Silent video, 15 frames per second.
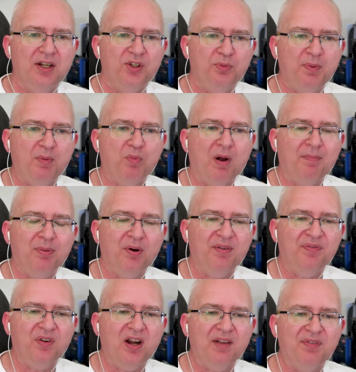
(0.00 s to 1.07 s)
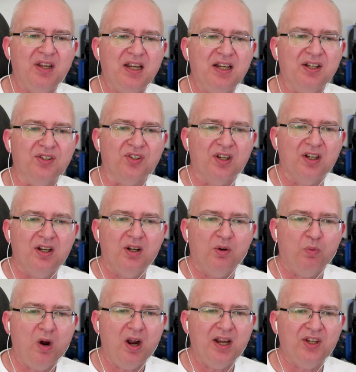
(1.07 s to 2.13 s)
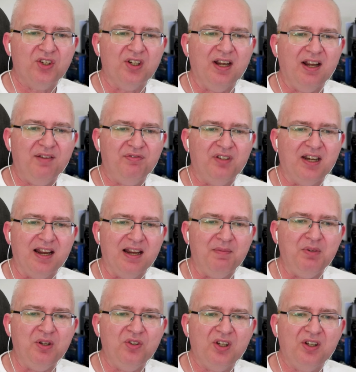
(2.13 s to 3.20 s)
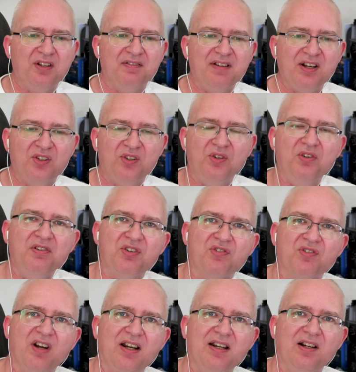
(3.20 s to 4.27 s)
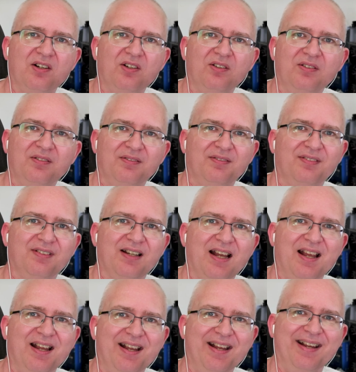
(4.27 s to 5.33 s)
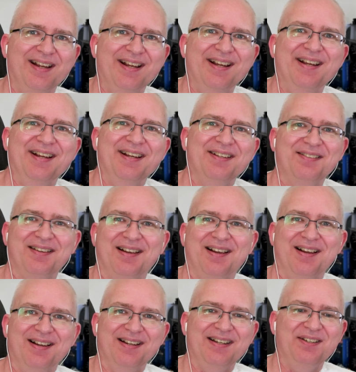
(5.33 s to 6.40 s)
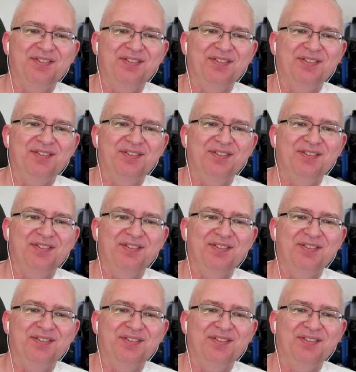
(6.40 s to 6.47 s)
It's been 1.5 years. Why isn't every game using direct storage right now? an